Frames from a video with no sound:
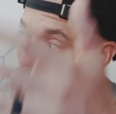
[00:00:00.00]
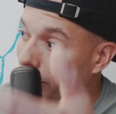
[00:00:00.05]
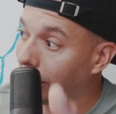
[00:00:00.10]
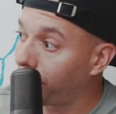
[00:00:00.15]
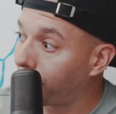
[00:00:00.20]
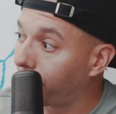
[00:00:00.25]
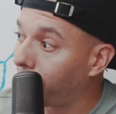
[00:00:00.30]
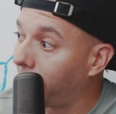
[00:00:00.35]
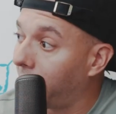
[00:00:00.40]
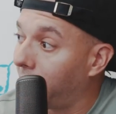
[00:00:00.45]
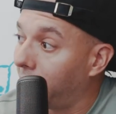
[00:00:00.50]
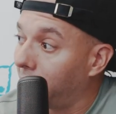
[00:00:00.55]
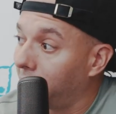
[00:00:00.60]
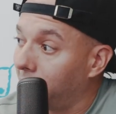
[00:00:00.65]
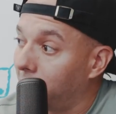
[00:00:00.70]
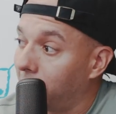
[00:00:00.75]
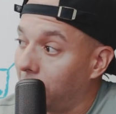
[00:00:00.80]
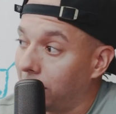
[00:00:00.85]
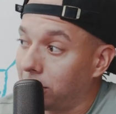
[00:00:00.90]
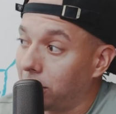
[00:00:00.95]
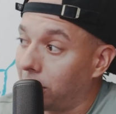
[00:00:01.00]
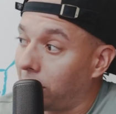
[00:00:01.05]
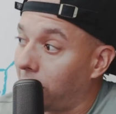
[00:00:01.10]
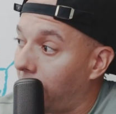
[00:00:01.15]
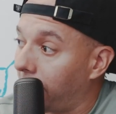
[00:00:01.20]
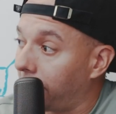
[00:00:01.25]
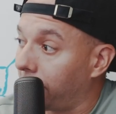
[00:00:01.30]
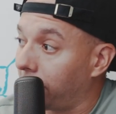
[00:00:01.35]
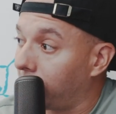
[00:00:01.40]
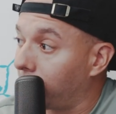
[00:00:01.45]
great friend, does a
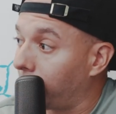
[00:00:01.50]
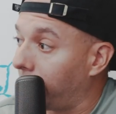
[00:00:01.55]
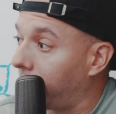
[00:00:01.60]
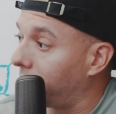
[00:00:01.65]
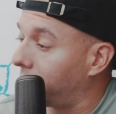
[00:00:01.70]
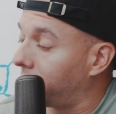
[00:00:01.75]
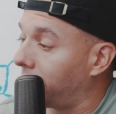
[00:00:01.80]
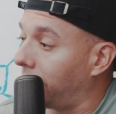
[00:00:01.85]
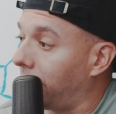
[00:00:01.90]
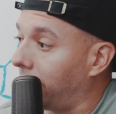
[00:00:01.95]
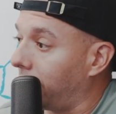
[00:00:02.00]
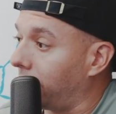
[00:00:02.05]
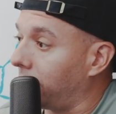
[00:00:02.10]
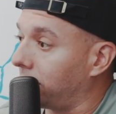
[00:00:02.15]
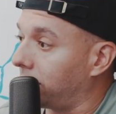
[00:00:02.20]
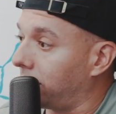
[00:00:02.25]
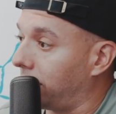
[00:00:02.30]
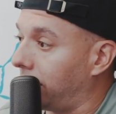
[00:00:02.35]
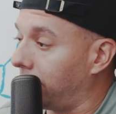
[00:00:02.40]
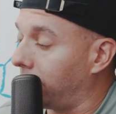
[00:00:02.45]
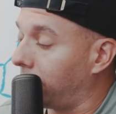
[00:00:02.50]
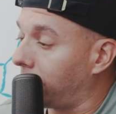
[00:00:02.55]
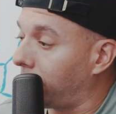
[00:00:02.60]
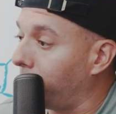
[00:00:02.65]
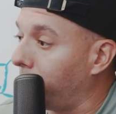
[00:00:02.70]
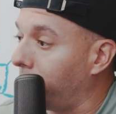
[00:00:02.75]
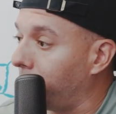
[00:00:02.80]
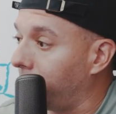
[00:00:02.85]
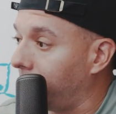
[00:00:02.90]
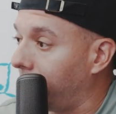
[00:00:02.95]
lot of great things in the
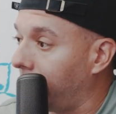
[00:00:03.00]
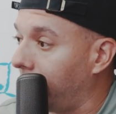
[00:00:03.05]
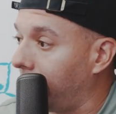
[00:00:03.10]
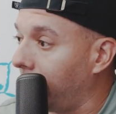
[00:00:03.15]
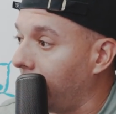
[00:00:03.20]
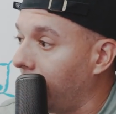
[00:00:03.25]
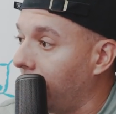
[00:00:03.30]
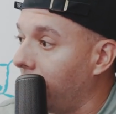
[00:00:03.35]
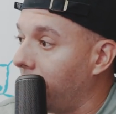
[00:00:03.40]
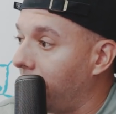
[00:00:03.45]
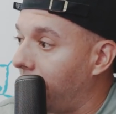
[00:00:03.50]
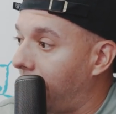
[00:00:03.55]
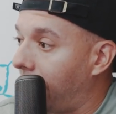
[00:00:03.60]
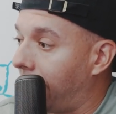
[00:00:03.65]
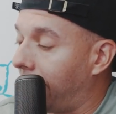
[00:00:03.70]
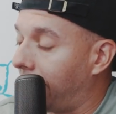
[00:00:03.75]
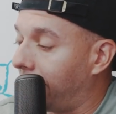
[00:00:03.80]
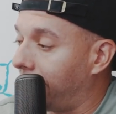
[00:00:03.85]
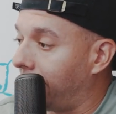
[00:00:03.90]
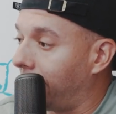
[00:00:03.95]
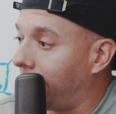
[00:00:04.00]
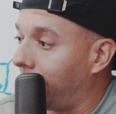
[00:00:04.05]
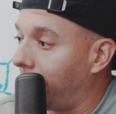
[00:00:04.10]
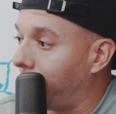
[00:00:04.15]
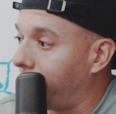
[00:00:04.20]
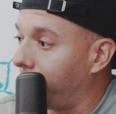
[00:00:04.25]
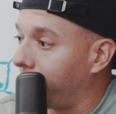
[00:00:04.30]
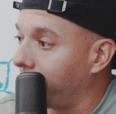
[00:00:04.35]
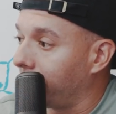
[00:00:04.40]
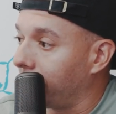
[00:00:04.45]
community. And
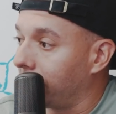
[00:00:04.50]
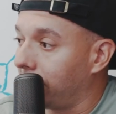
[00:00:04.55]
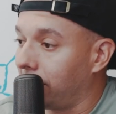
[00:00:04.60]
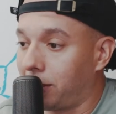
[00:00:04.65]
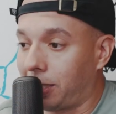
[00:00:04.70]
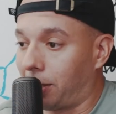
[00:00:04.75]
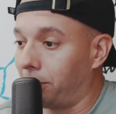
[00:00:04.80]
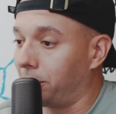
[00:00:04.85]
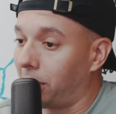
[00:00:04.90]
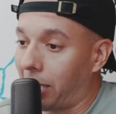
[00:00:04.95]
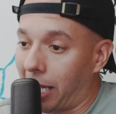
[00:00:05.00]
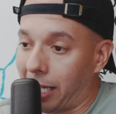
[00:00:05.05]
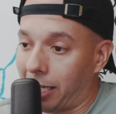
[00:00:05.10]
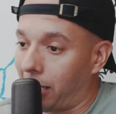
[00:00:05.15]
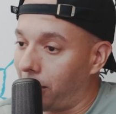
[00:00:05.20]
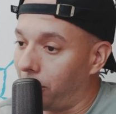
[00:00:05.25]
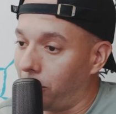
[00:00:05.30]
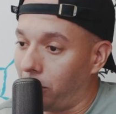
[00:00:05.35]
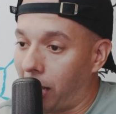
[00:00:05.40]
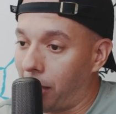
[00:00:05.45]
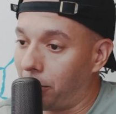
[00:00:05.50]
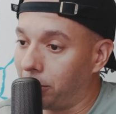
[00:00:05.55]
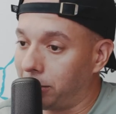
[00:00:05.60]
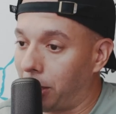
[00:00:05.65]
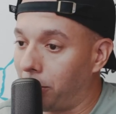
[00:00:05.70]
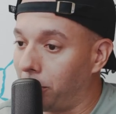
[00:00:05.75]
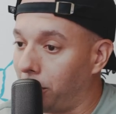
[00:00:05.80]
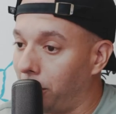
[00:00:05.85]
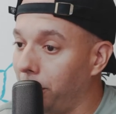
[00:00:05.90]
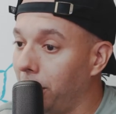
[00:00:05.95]
I'm glad I
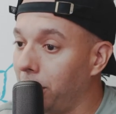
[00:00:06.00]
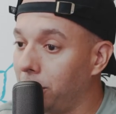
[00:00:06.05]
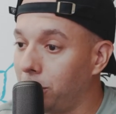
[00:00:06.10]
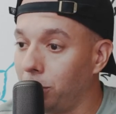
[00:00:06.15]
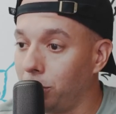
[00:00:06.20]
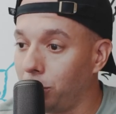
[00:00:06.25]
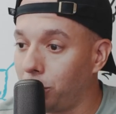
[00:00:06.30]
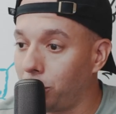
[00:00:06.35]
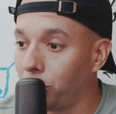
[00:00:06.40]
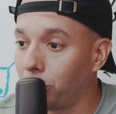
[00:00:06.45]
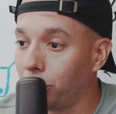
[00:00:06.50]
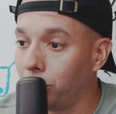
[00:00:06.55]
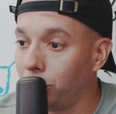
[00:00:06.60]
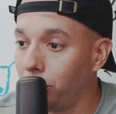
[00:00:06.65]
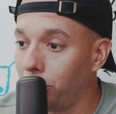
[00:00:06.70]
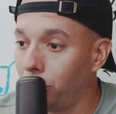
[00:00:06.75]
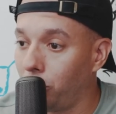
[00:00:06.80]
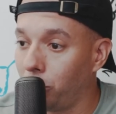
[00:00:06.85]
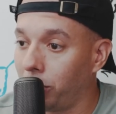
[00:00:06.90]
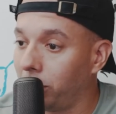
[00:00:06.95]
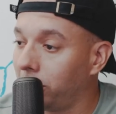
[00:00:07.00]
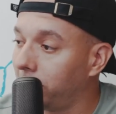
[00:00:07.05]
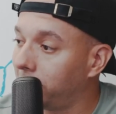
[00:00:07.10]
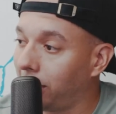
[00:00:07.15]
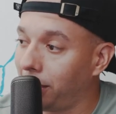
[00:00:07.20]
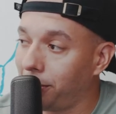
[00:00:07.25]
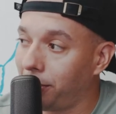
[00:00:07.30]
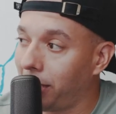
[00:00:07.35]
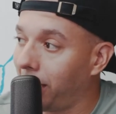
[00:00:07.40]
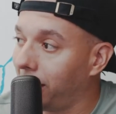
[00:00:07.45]
was able to meet you through real
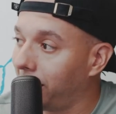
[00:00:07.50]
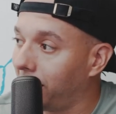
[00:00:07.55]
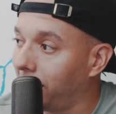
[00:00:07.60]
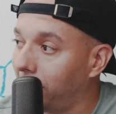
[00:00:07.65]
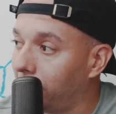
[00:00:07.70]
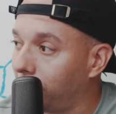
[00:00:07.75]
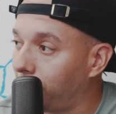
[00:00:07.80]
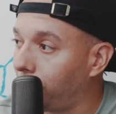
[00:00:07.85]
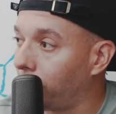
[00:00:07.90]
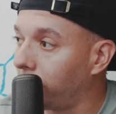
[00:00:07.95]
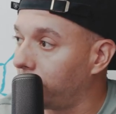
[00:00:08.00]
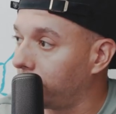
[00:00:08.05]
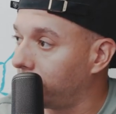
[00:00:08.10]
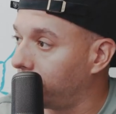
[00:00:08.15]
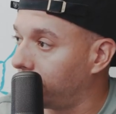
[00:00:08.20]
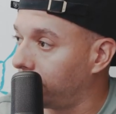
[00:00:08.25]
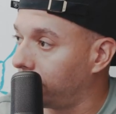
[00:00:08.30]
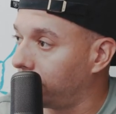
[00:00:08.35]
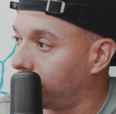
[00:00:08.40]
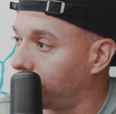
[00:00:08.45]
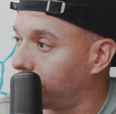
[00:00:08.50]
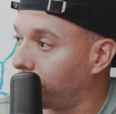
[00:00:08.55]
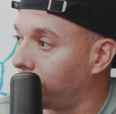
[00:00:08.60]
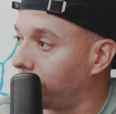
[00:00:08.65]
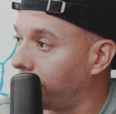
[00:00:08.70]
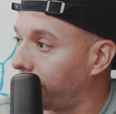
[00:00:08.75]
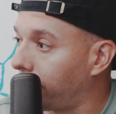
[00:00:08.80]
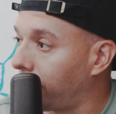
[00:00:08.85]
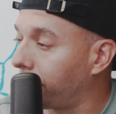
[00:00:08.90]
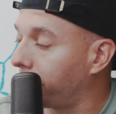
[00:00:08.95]
estate, man, and look forward to
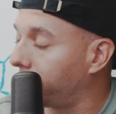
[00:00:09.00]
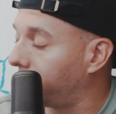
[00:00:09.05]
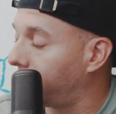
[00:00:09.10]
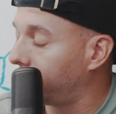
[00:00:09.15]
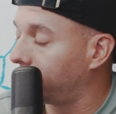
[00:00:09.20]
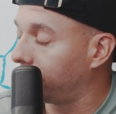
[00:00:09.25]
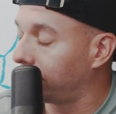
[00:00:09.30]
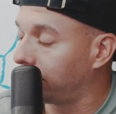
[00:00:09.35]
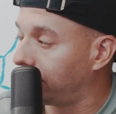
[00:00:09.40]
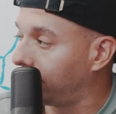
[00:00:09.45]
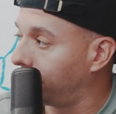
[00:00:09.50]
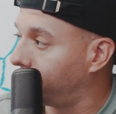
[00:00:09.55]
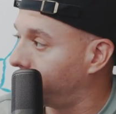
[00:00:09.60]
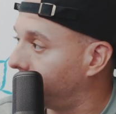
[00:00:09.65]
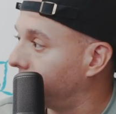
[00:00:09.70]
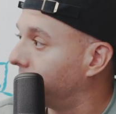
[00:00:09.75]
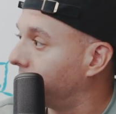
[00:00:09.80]
growing our relationship.